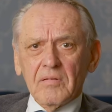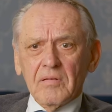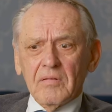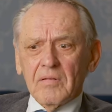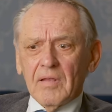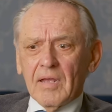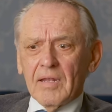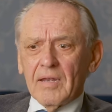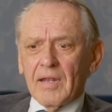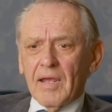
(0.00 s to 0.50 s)

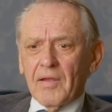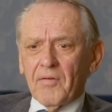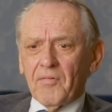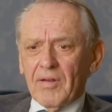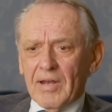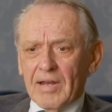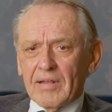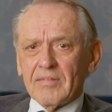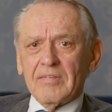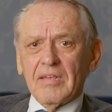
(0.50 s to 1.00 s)
And I
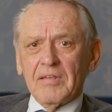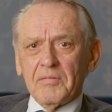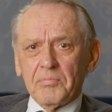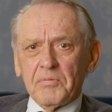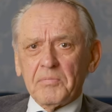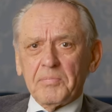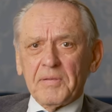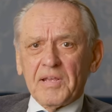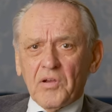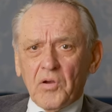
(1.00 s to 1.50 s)
realized this was
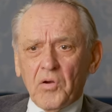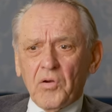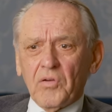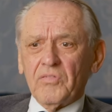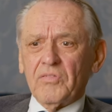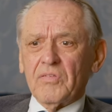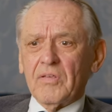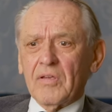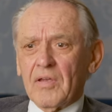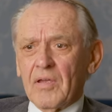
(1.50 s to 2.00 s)

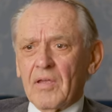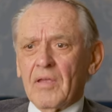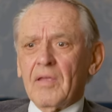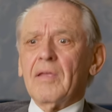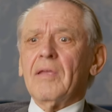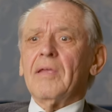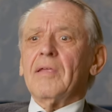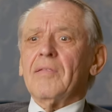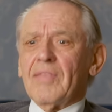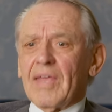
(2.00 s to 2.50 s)
because
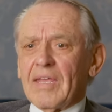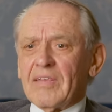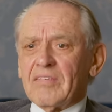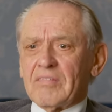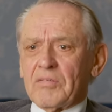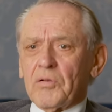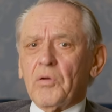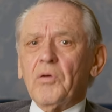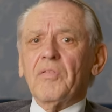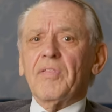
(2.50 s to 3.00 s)
they
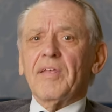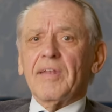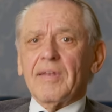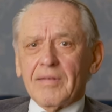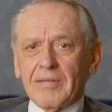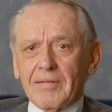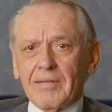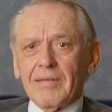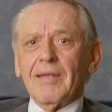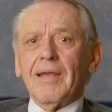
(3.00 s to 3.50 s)
saw
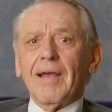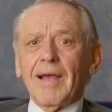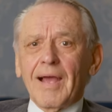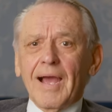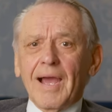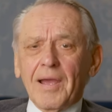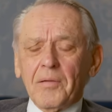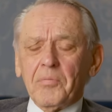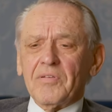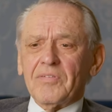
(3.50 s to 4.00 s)
that
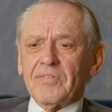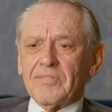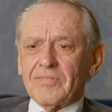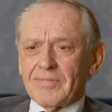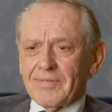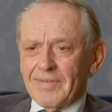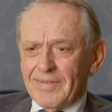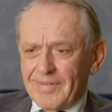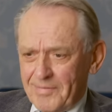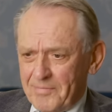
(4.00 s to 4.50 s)
I was
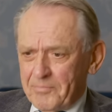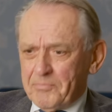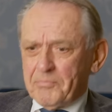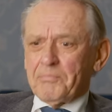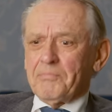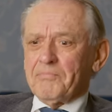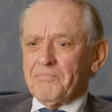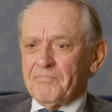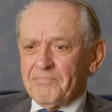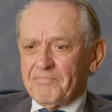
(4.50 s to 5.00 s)

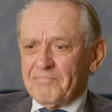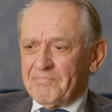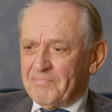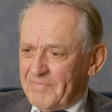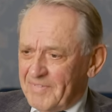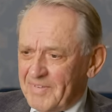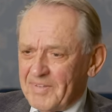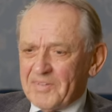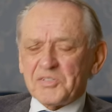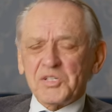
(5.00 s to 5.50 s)

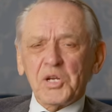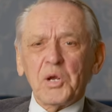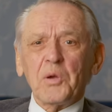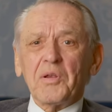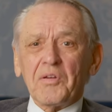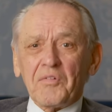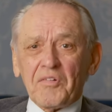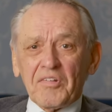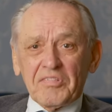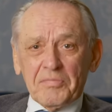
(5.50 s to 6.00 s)

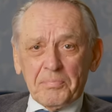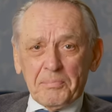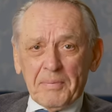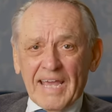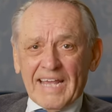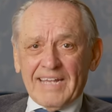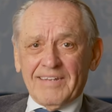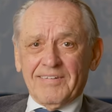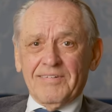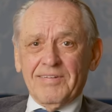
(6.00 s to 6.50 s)
showing
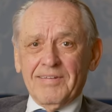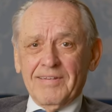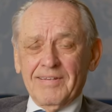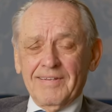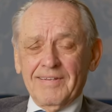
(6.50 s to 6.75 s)
respect